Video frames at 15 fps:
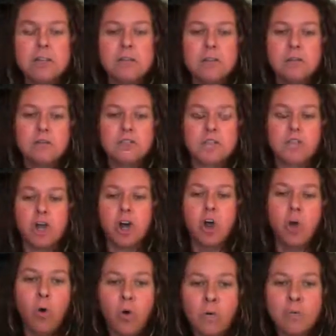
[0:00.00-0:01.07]
it was like,
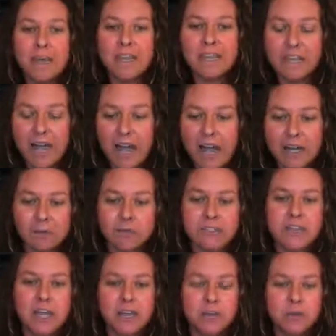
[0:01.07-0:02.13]
oh my God, it was
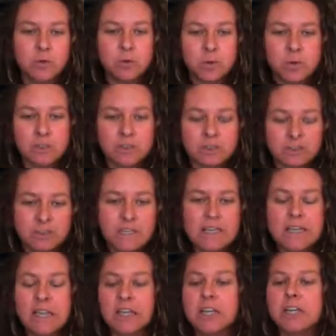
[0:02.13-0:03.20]
the end of the world.
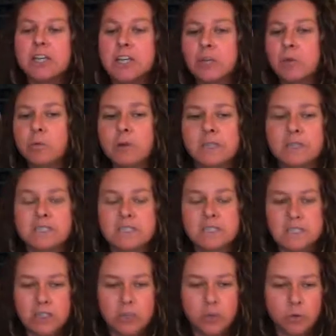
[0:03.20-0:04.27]
And here it
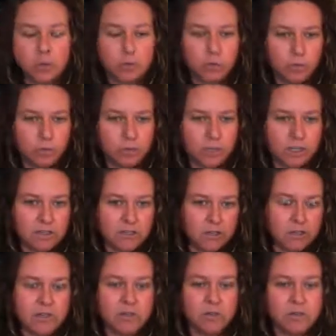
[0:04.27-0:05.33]
was, in
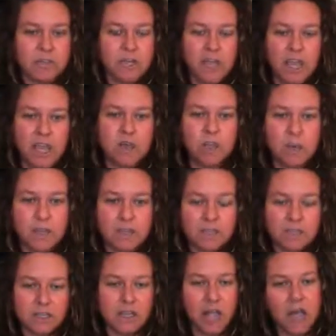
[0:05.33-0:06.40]
2008, when
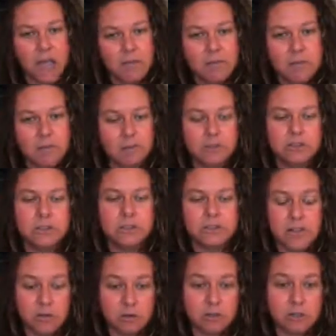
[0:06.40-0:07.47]
the economy really
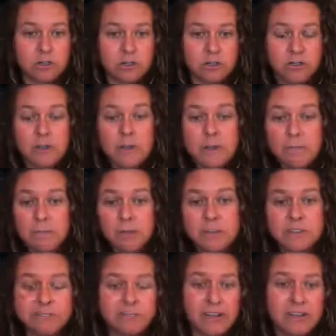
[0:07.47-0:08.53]
downturned, it
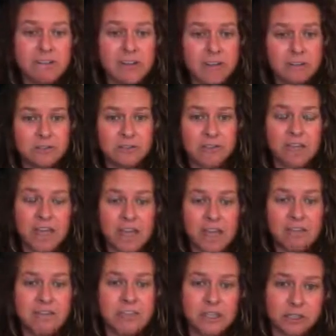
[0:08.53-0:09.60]
was $5 a
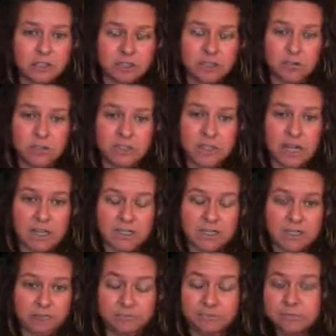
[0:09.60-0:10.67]
gallon here in
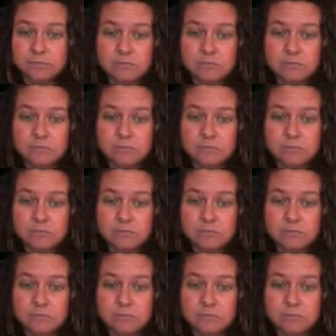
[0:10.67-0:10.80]
Wisconsin.